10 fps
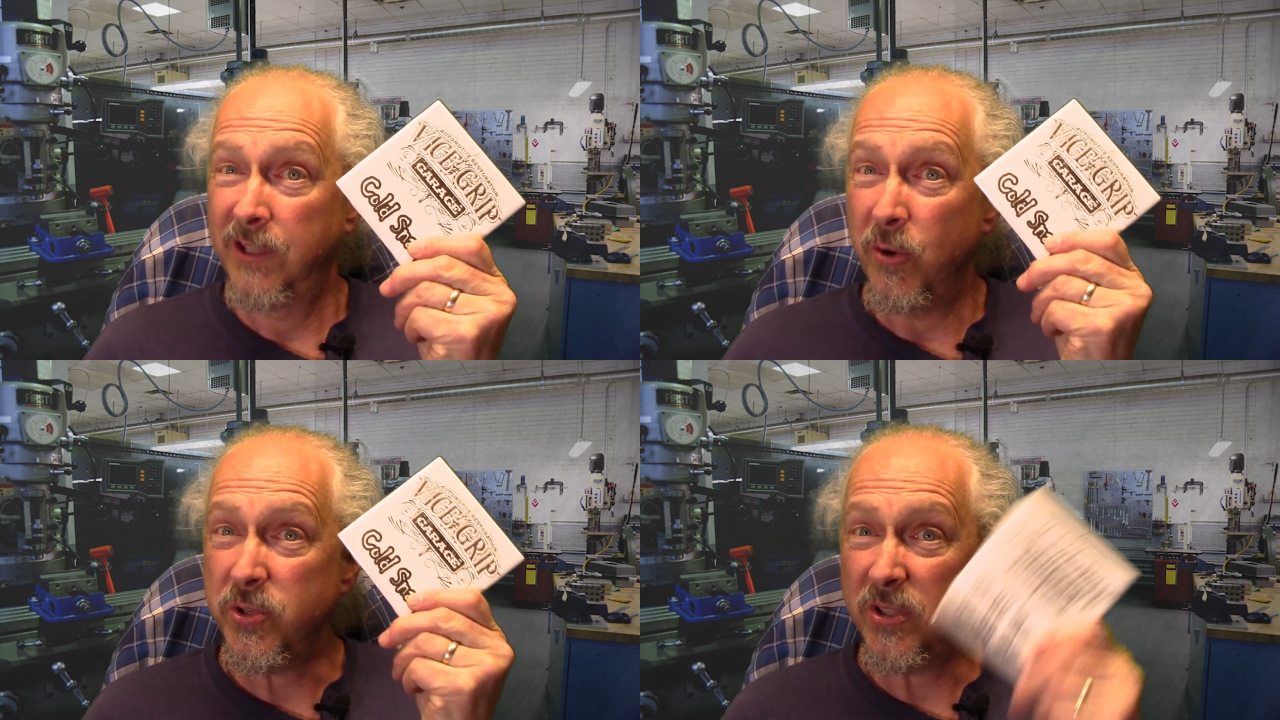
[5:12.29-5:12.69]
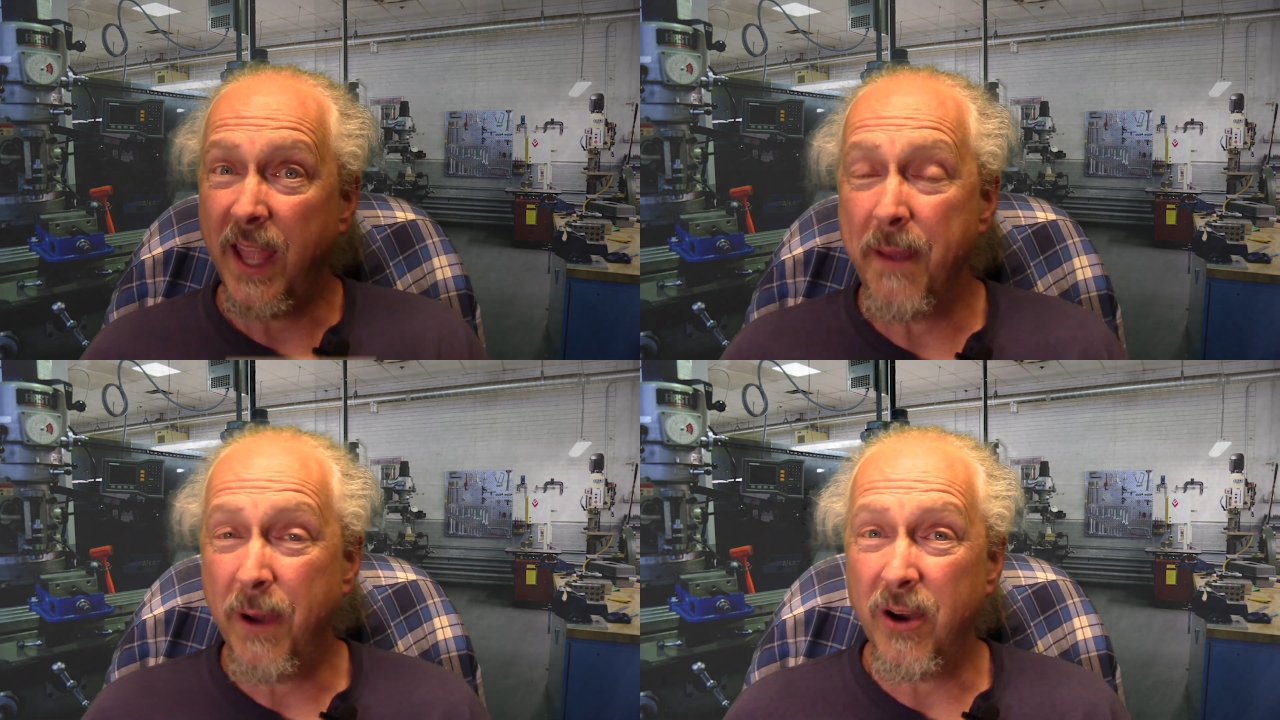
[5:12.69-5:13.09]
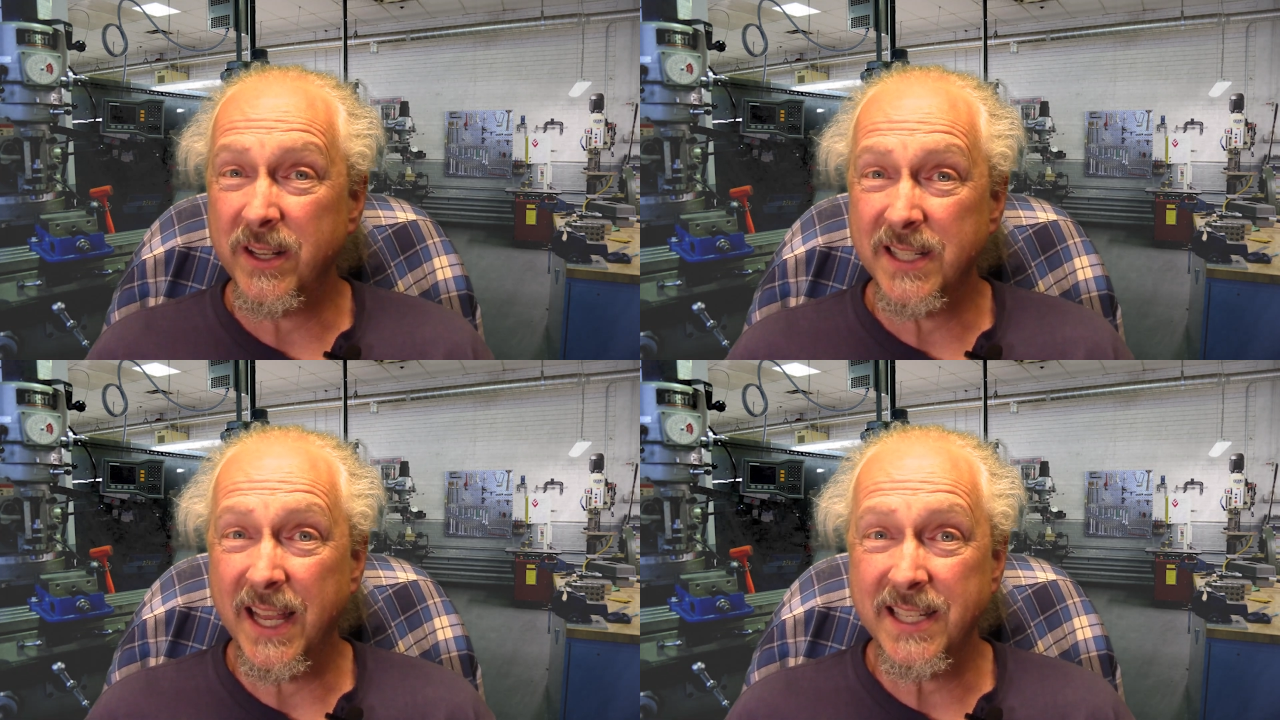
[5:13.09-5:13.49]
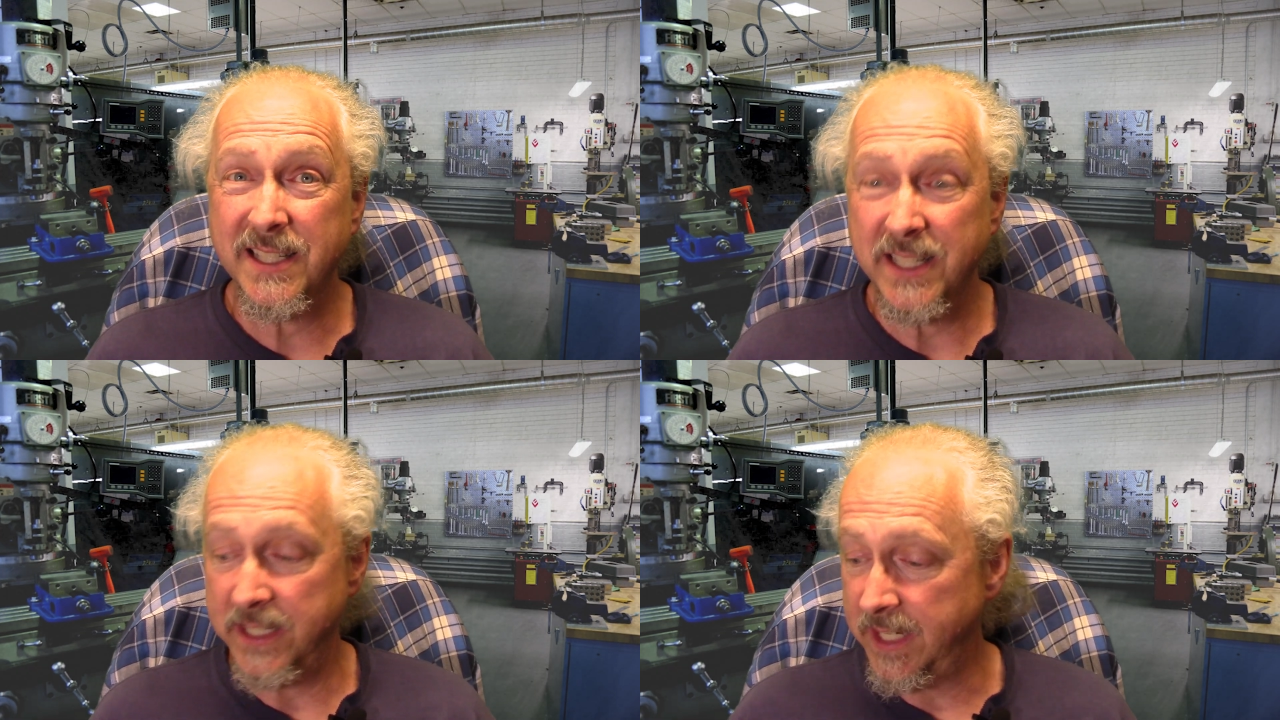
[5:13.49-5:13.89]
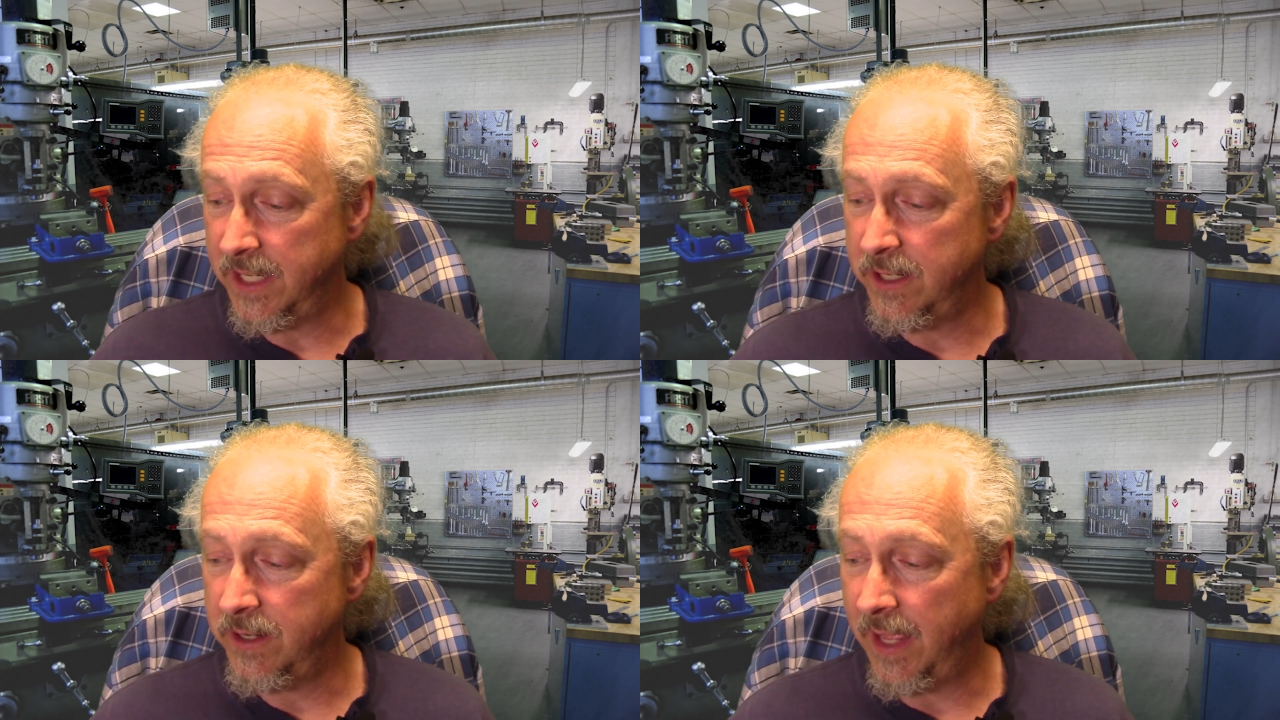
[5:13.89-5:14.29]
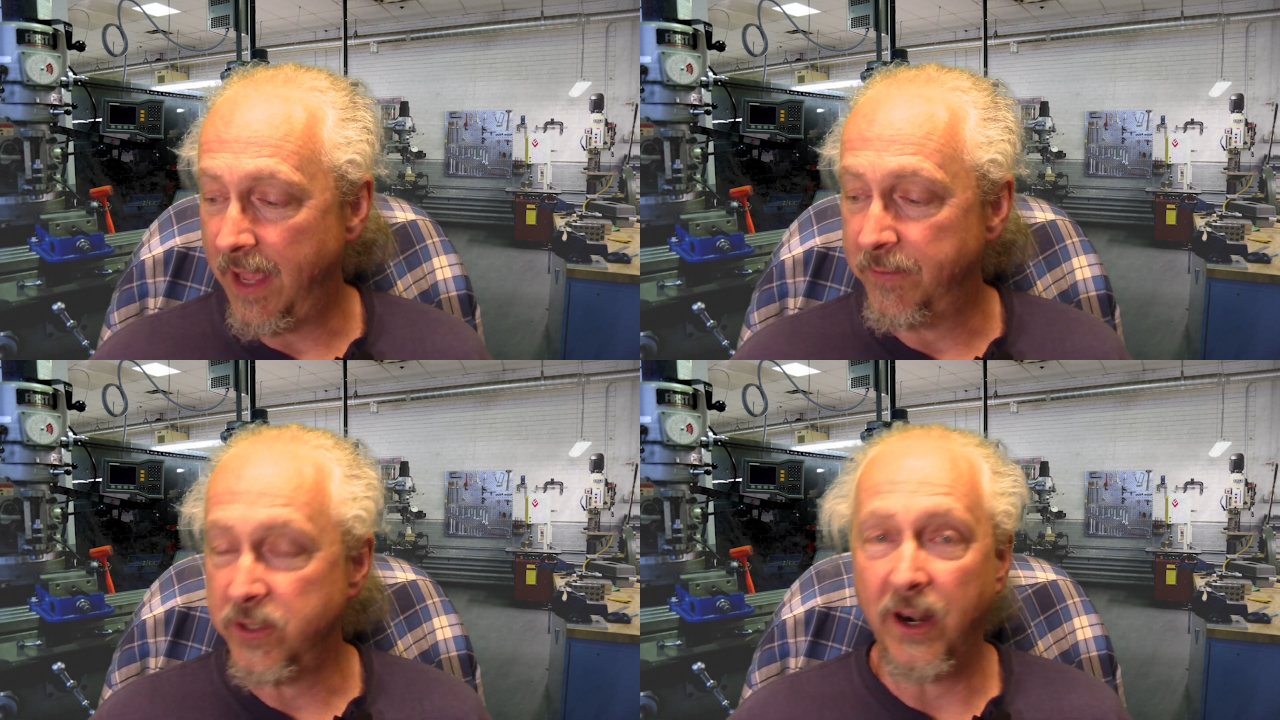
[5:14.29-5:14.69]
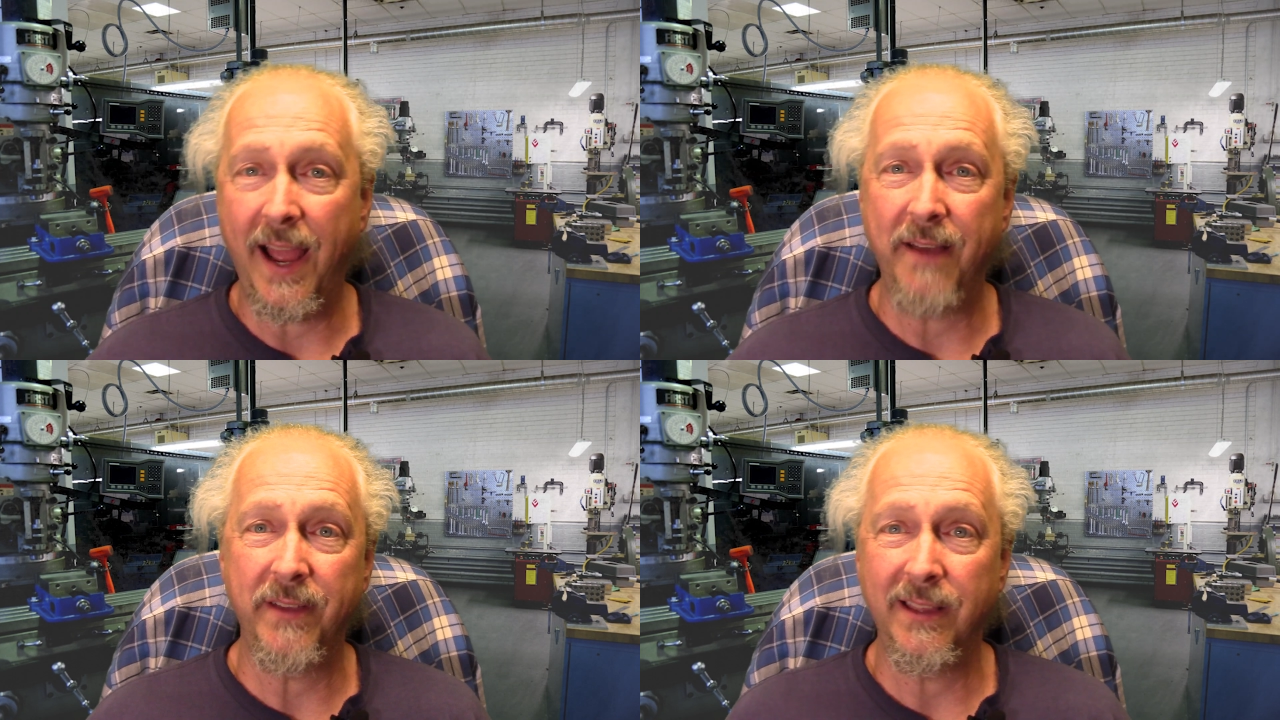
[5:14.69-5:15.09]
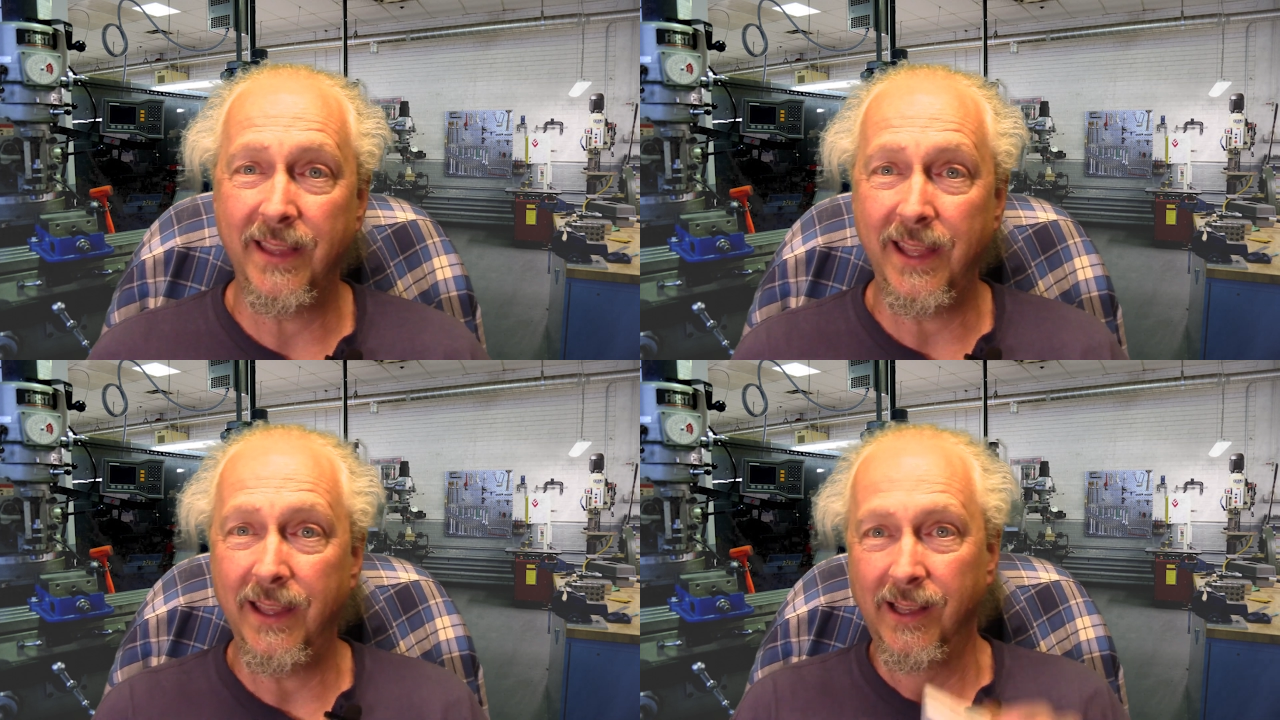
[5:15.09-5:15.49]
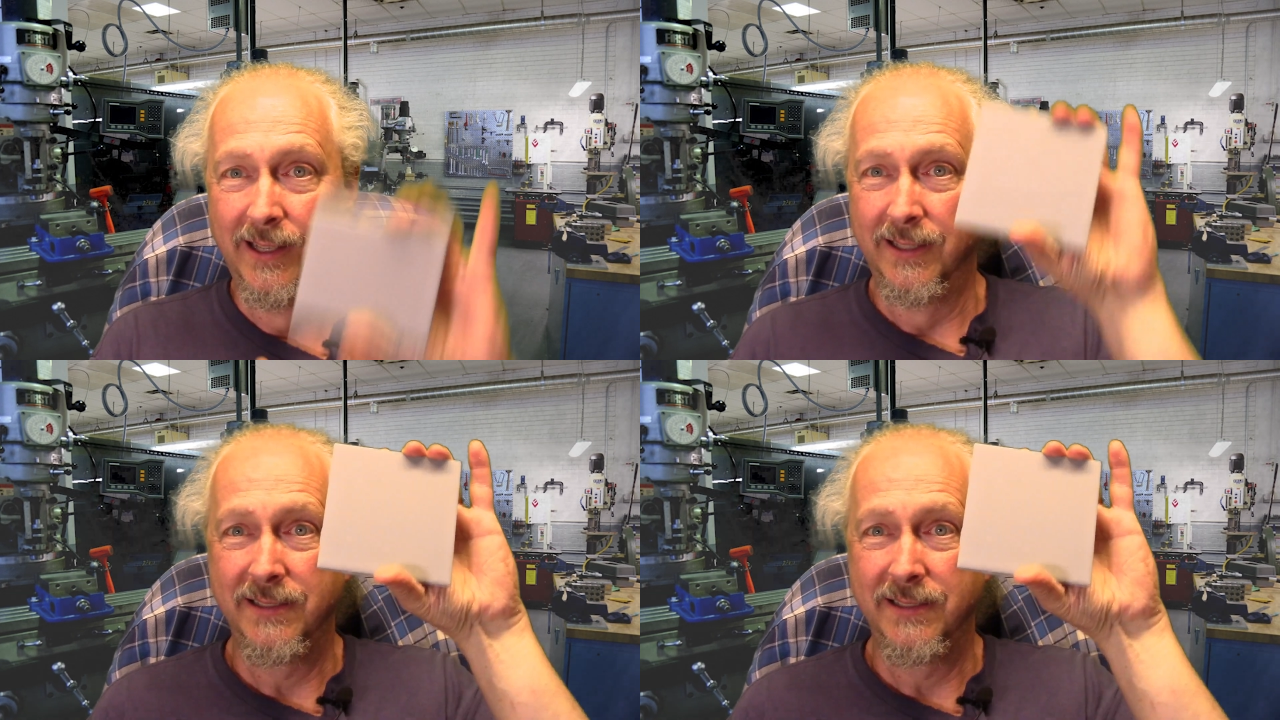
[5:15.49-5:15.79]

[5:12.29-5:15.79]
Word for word: coaster came out as nice as it did after having the